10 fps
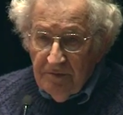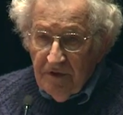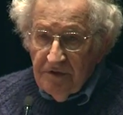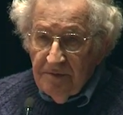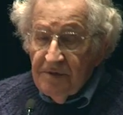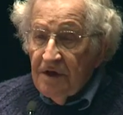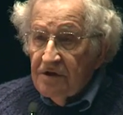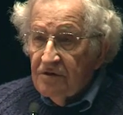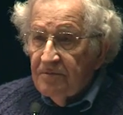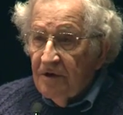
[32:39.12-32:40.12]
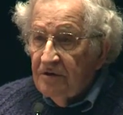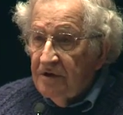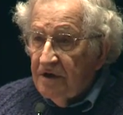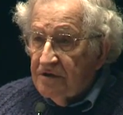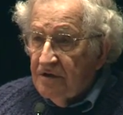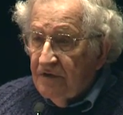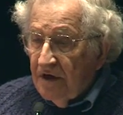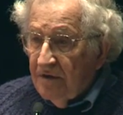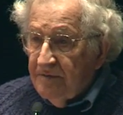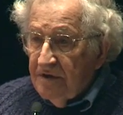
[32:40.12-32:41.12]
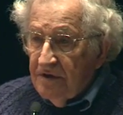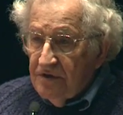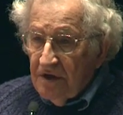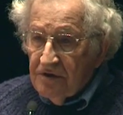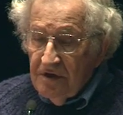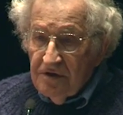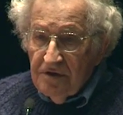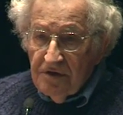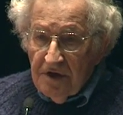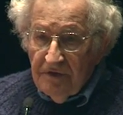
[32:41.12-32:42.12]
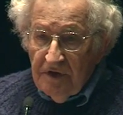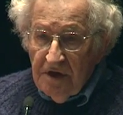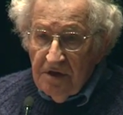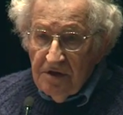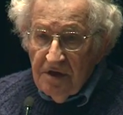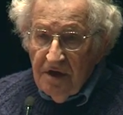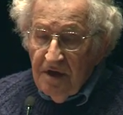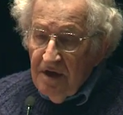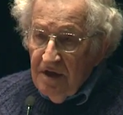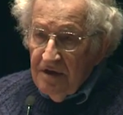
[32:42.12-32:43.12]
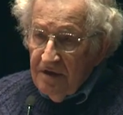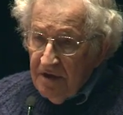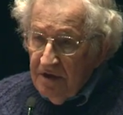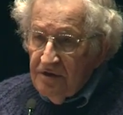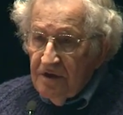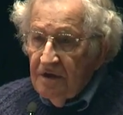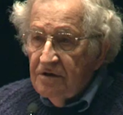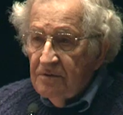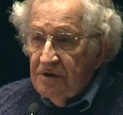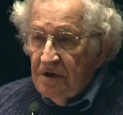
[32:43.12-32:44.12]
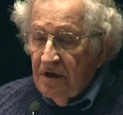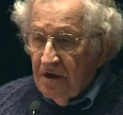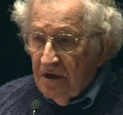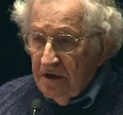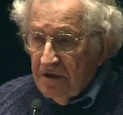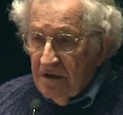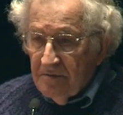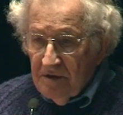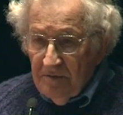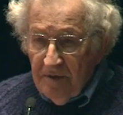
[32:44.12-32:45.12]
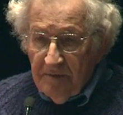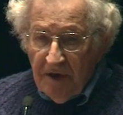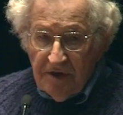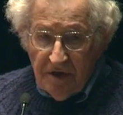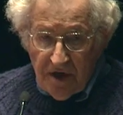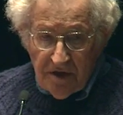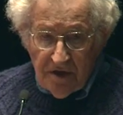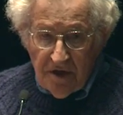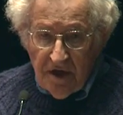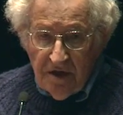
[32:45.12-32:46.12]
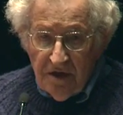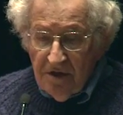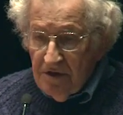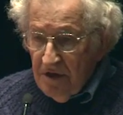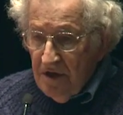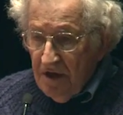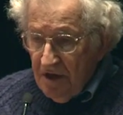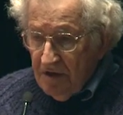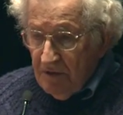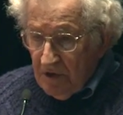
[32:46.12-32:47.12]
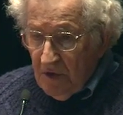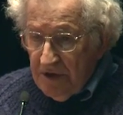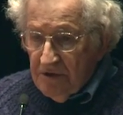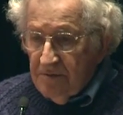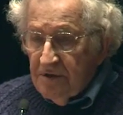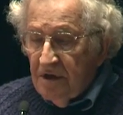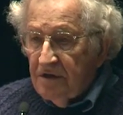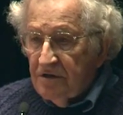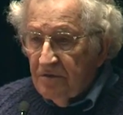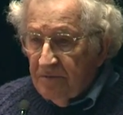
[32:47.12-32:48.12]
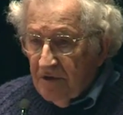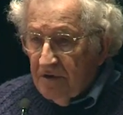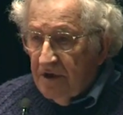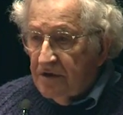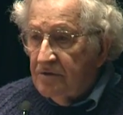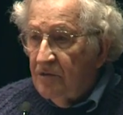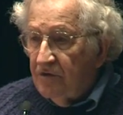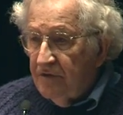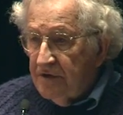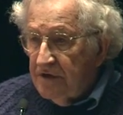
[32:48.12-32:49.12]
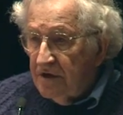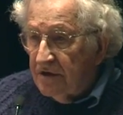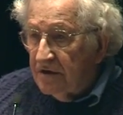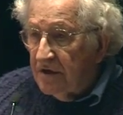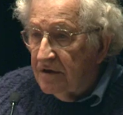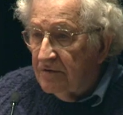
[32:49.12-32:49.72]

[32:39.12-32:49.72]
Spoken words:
Substantial protests developed in the 60s and 70s. The United States was a kind of latecomer, but by the 1980s, there were quite substantial protest movements here.